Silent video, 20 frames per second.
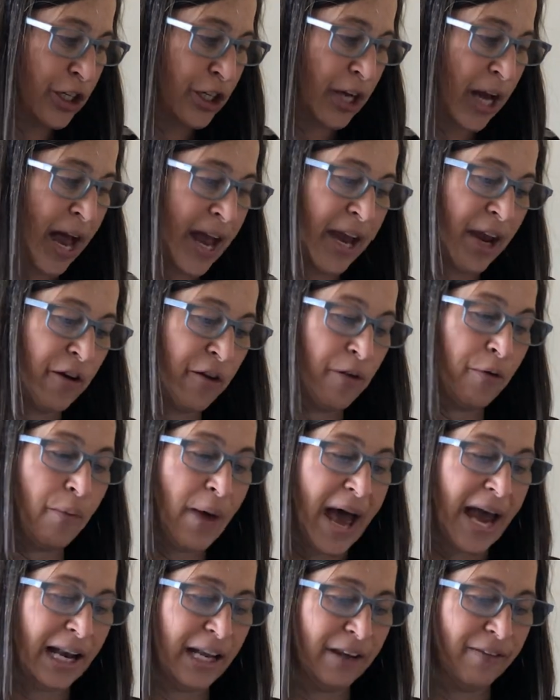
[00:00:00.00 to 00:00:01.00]
I hear the
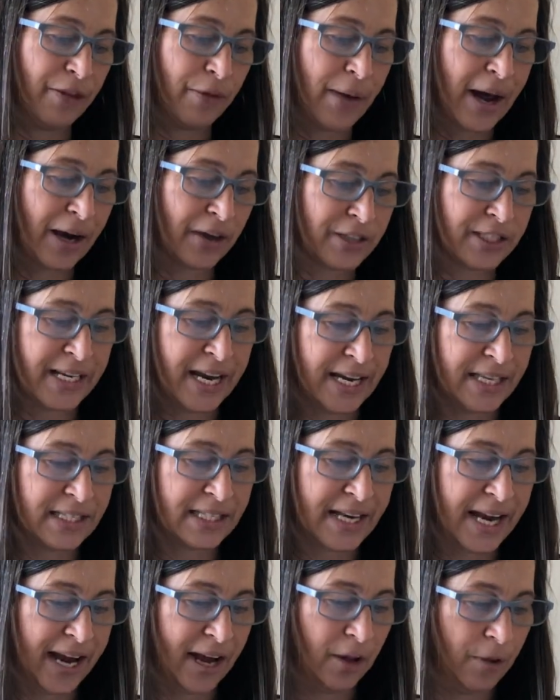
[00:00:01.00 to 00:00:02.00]
rattle of the rattlesnake's
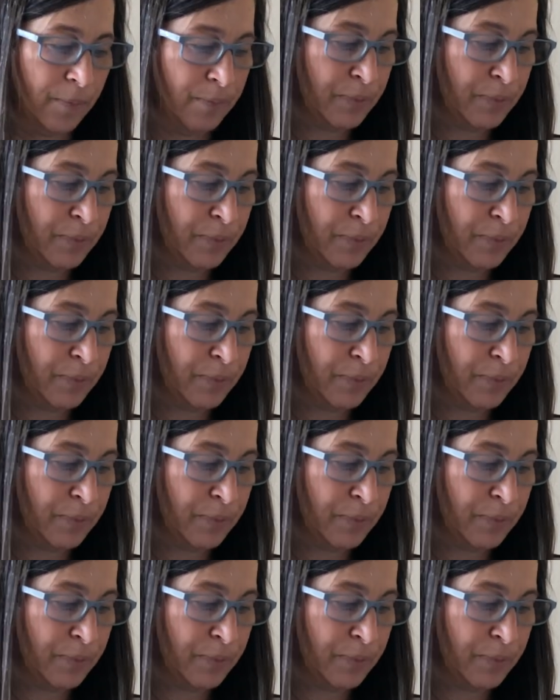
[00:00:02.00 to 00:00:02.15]
tail.